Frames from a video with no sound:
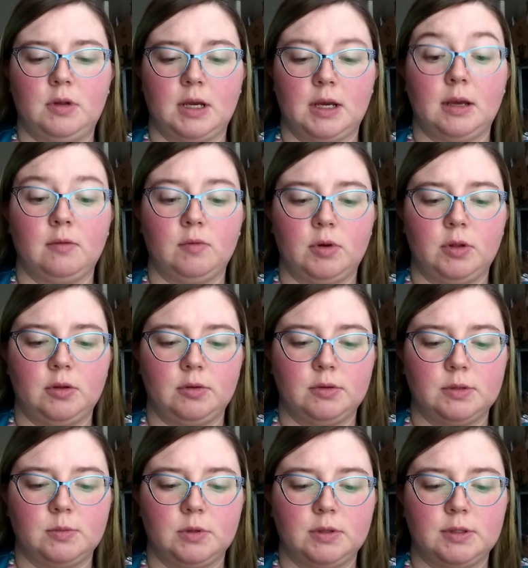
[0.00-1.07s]
I have one of
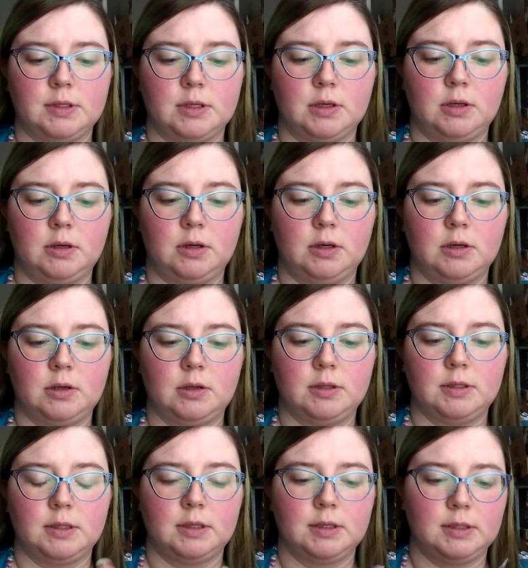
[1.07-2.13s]
those, but it's not in here.
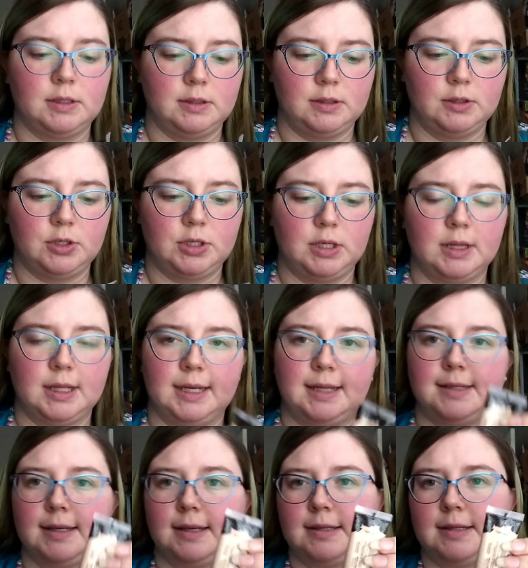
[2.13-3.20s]
So this is the shade
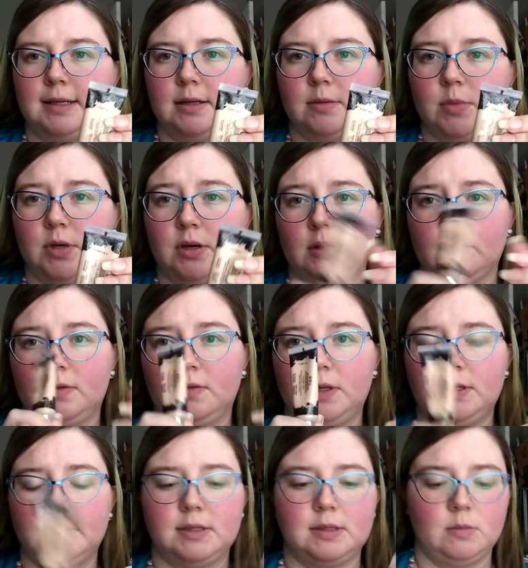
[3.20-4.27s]
Light 16, but all of
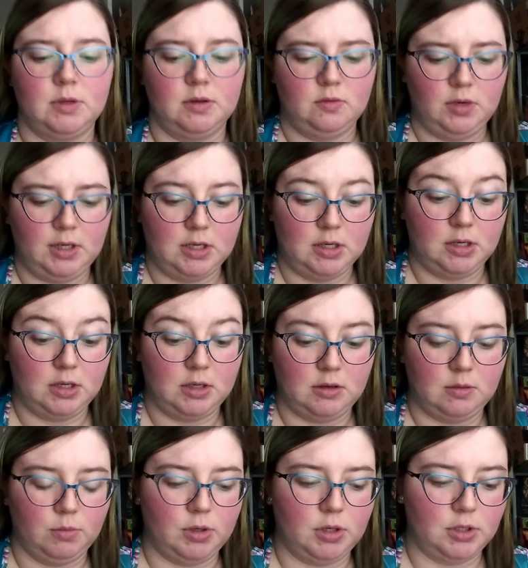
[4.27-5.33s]
these have been redone,
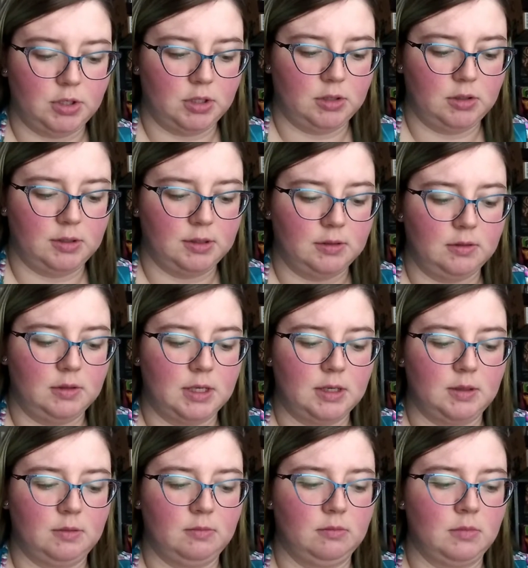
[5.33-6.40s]
I'm pretty sure, so that
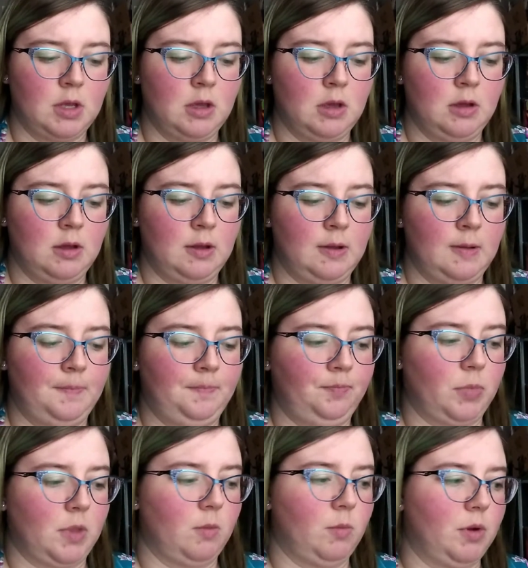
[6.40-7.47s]

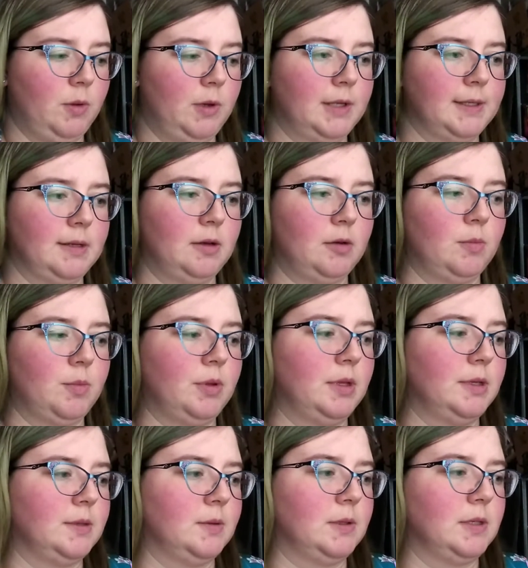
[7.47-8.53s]
probably doesn't help.
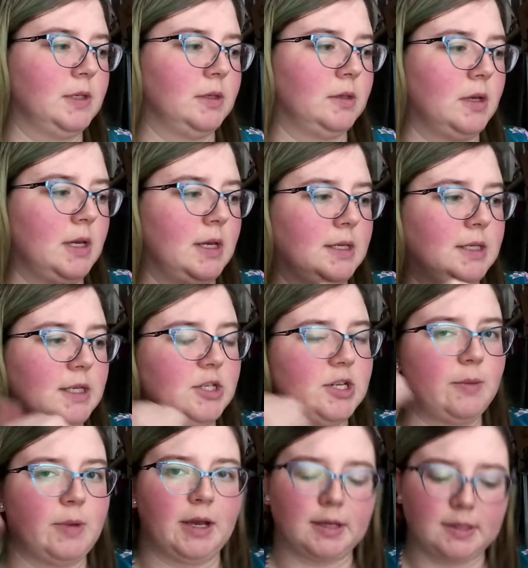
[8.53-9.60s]
This was a
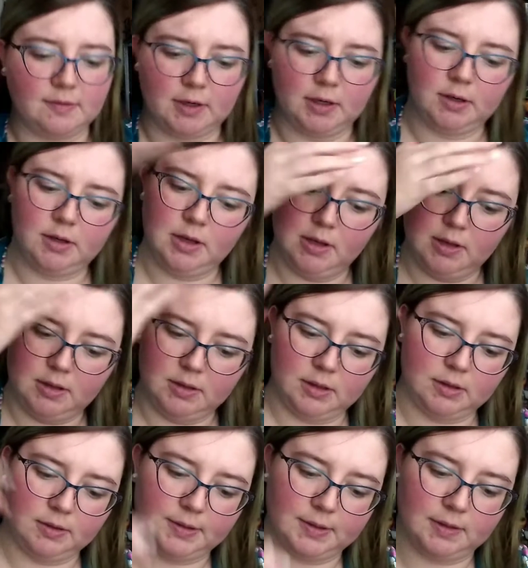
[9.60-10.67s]
TJ Maxx find. And
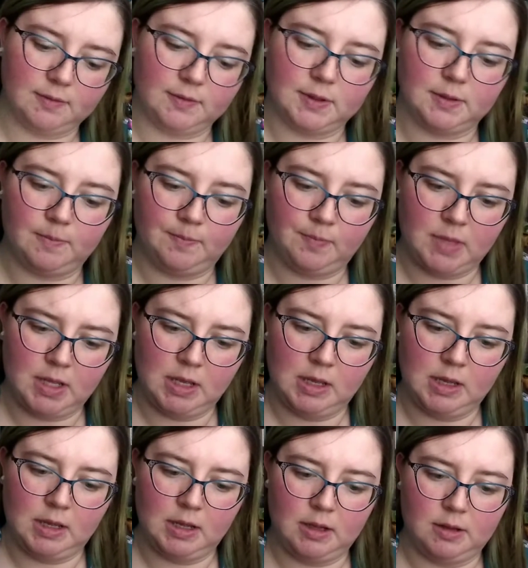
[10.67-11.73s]
then I also have some
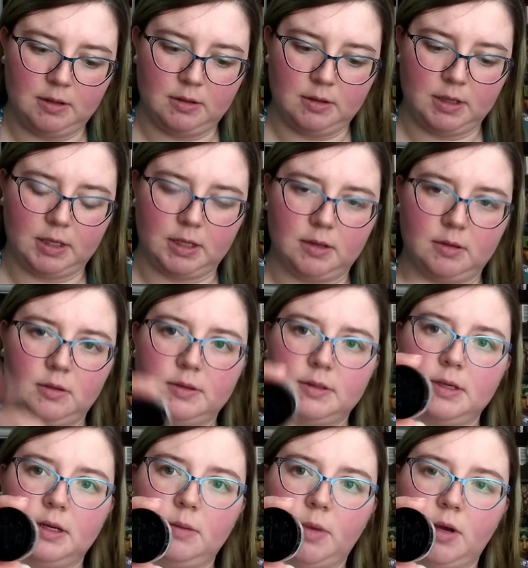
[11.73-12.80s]
Lock-It
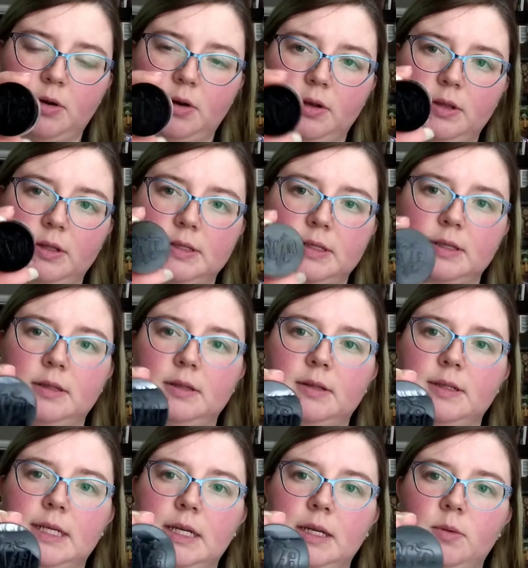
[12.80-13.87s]
setting powder. This is a little
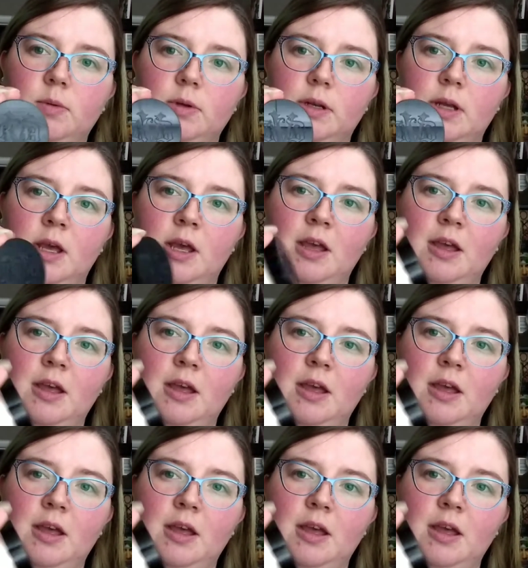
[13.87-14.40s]
teeny one.